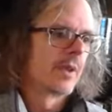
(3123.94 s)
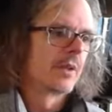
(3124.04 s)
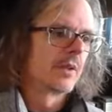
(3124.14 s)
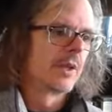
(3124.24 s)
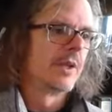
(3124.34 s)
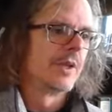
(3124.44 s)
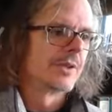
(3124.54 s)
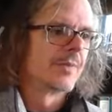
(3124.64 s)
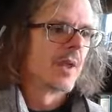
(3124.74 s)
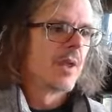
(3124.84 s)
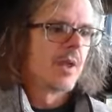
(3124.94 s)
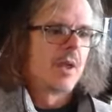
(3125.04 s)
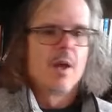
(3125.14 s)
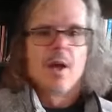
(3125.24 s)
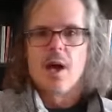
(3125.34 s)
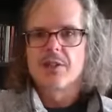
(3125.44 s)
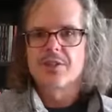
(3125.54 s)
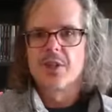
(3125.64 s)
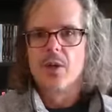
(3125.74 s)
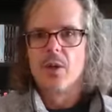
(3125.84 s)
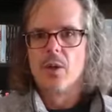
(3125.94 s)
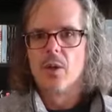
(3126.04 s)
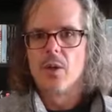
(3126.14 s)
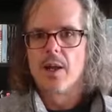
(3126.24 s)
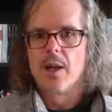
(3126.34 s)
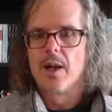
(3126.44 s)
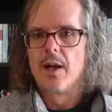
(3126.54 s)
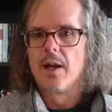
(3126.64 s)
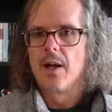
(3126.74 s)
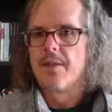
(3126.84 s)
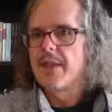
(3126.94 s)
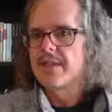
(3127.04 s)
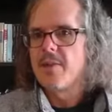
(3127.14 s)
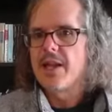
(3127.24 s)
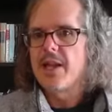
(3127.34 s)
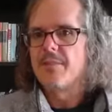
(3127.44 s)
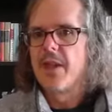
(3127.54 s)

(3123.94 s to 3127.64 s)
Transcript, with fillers: Good news. Also, uh, that's about it.